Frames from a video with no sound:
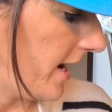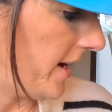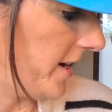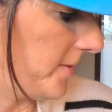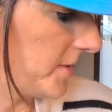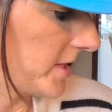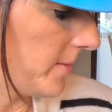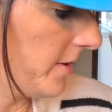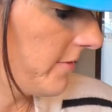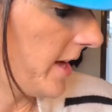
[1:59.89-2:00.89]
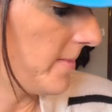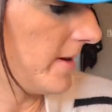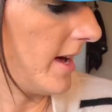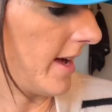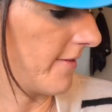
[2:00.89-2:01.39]
Some of them
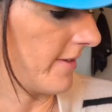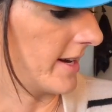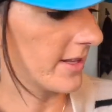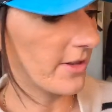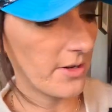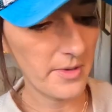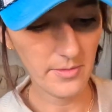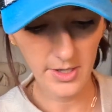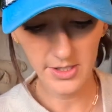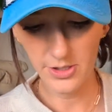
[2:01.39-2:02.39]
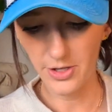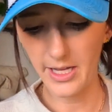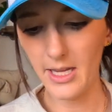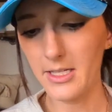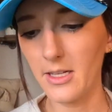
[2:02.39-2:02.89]
I find a little bit more tricky to